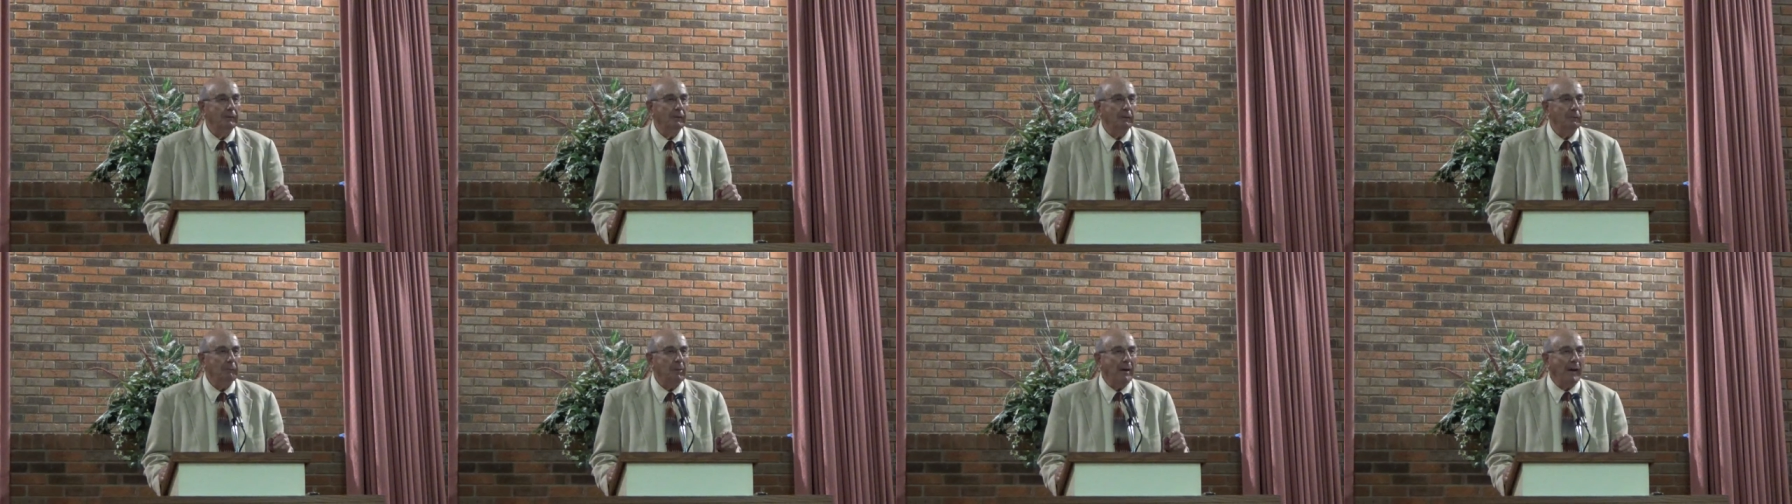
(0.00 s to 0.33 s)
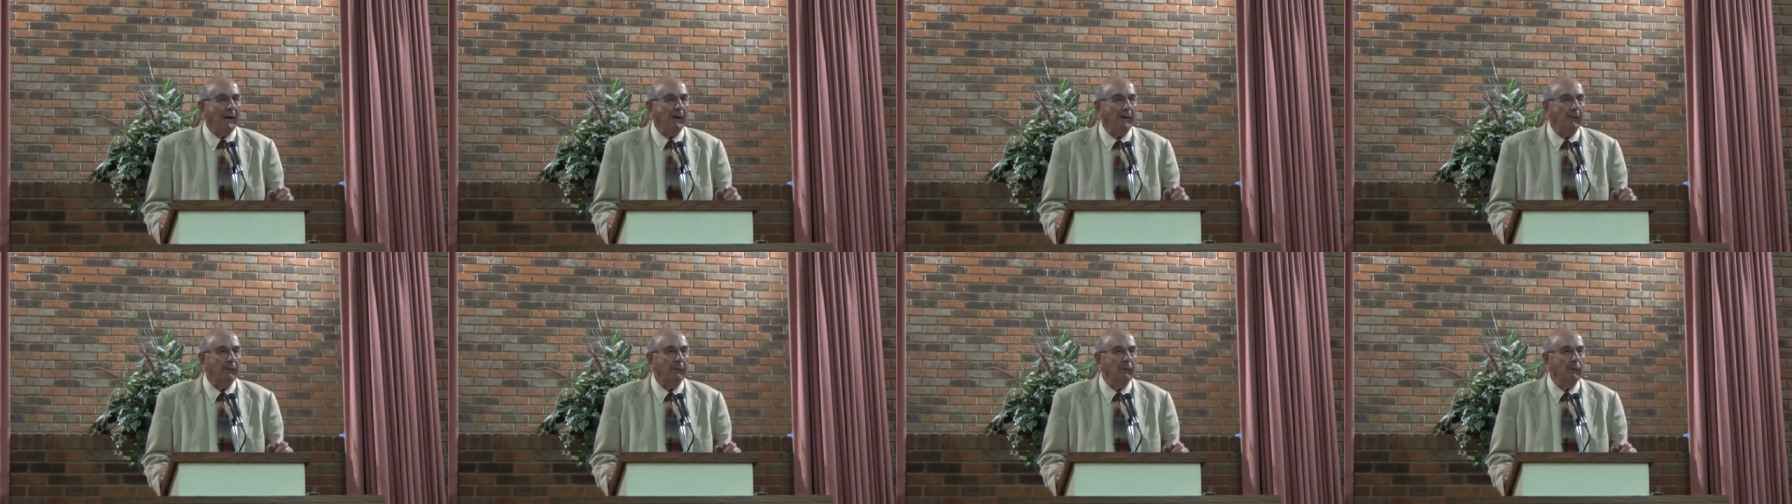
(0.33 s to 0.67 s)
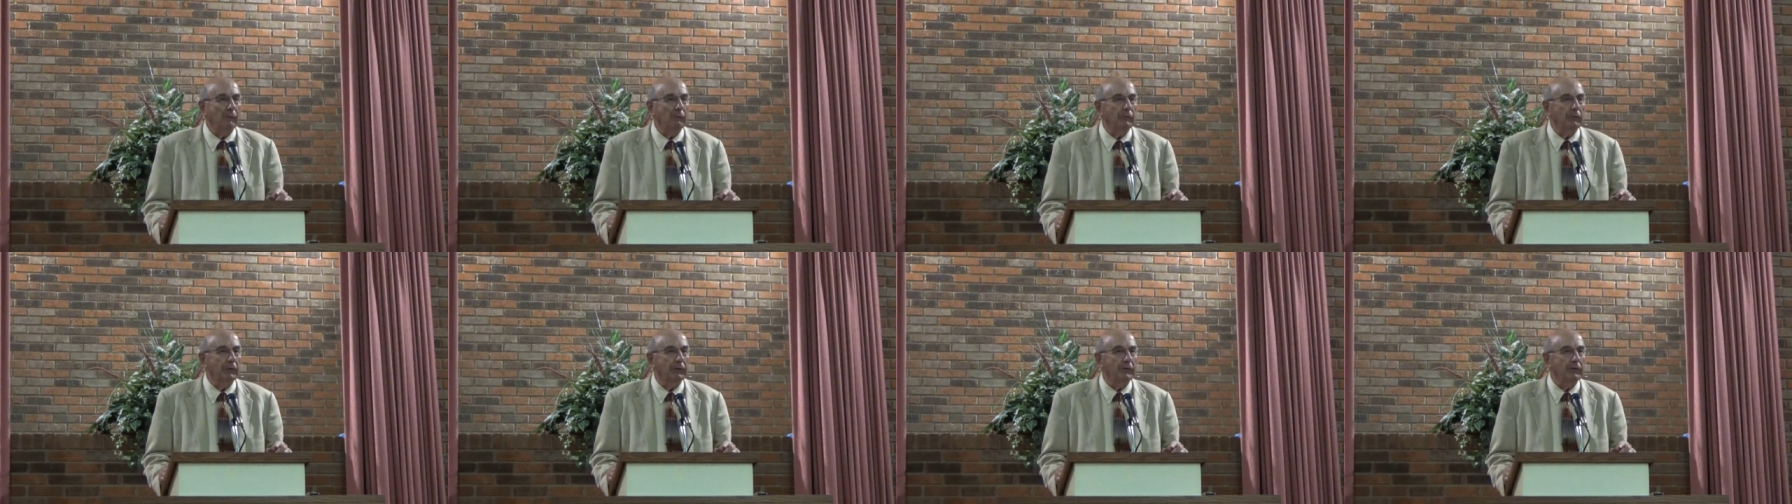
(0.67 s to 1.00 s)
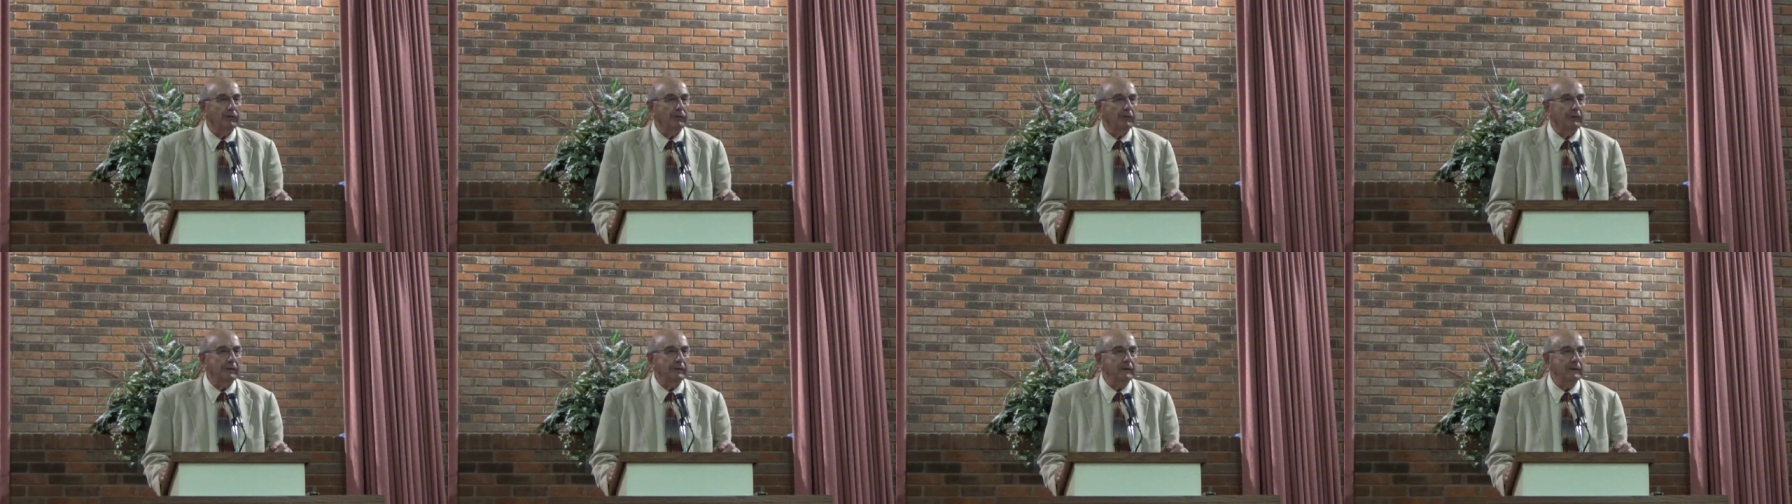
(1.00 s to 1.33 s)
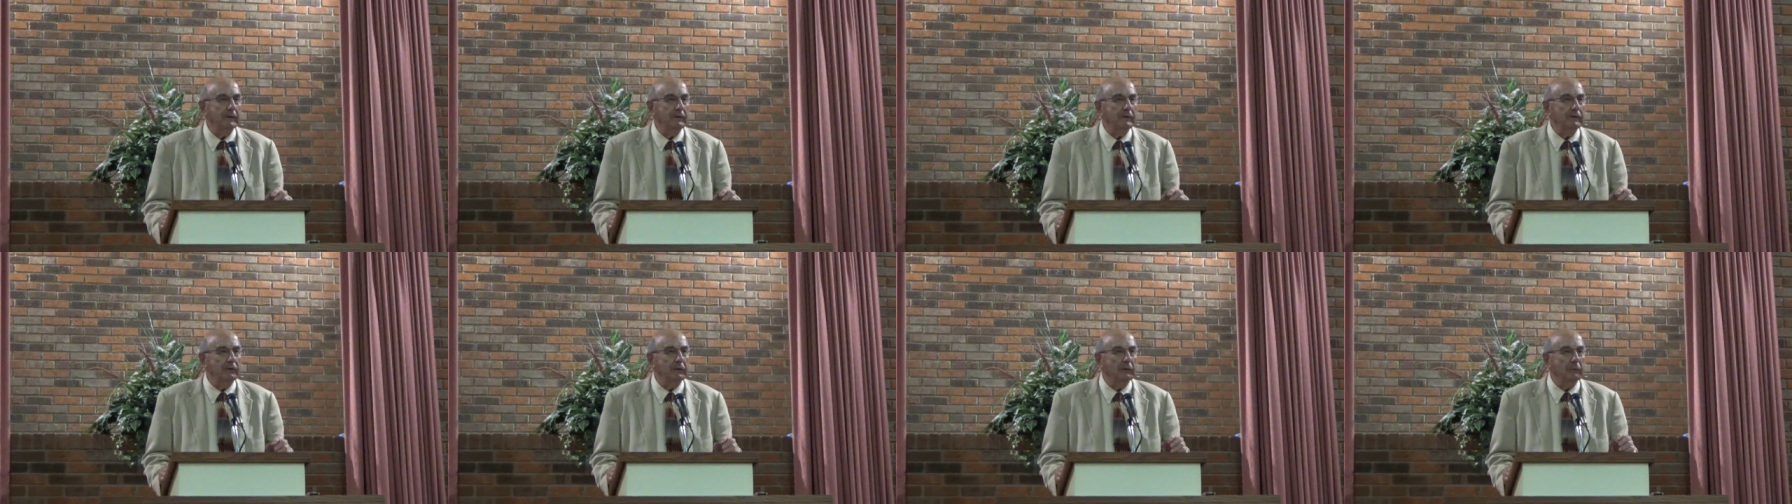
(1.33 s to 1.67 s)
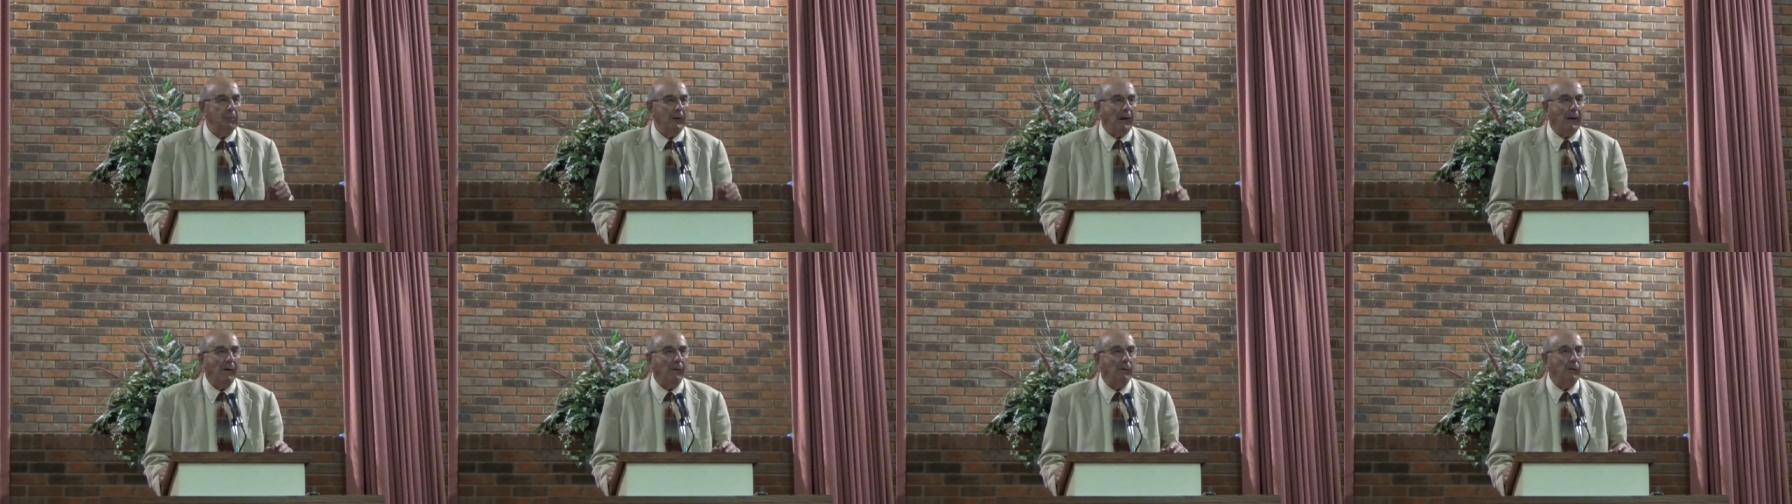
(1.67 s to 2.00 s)
the power over disease, the
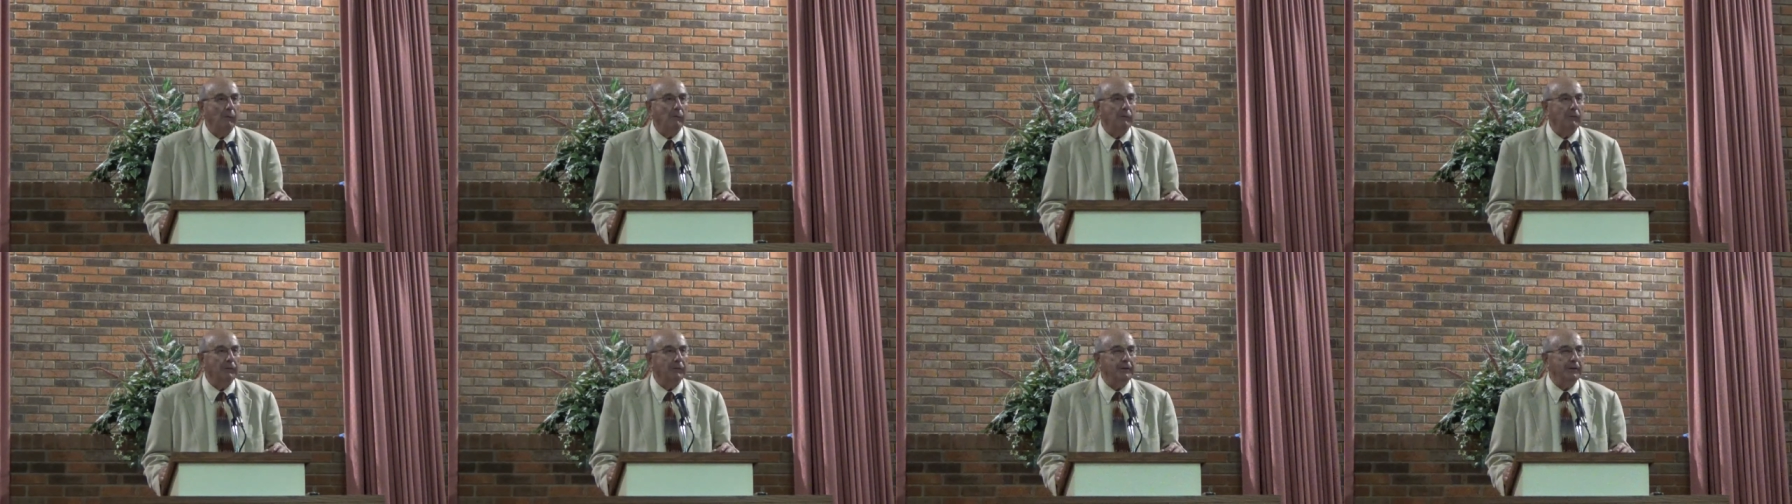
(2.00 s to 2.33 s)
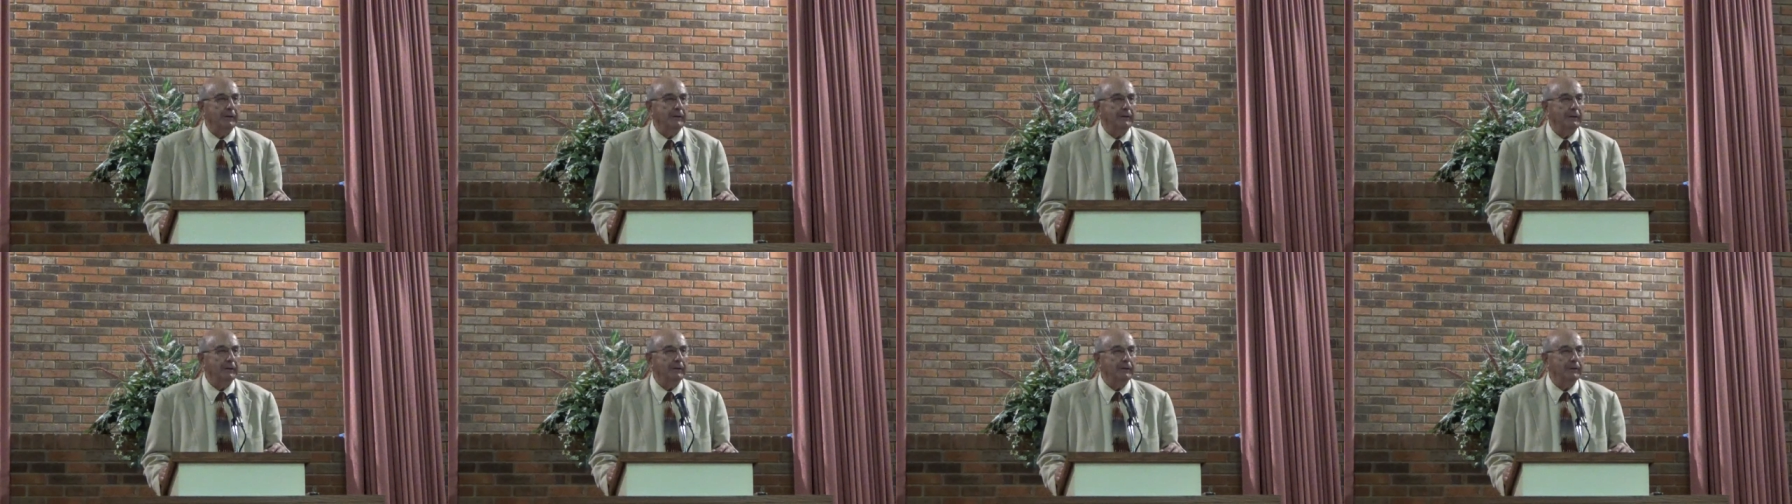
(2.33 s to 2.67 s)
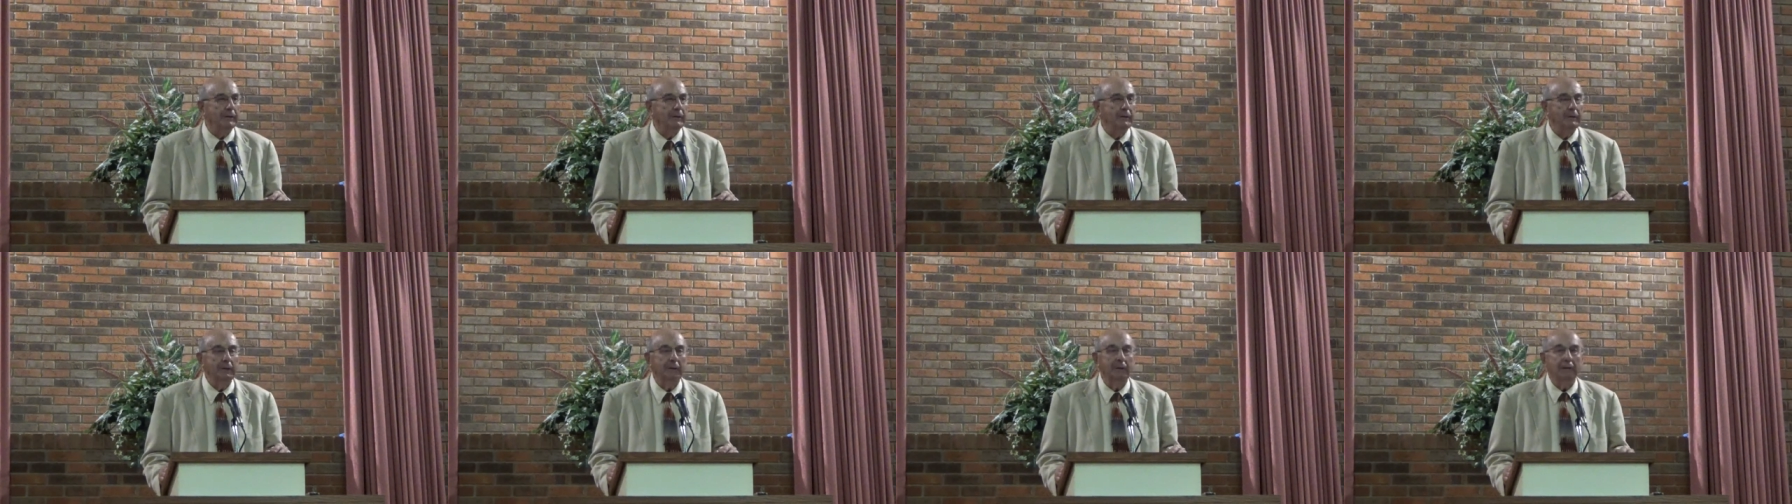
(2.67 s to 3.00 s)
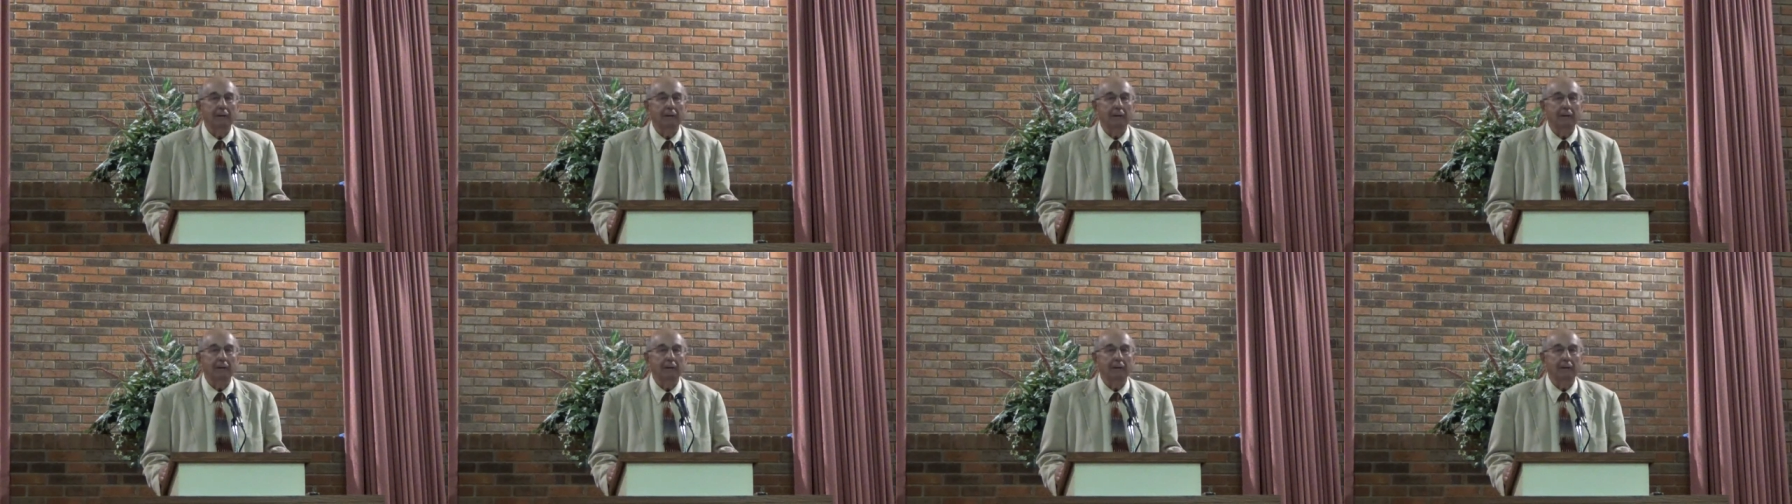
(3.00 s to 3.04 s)
power over death.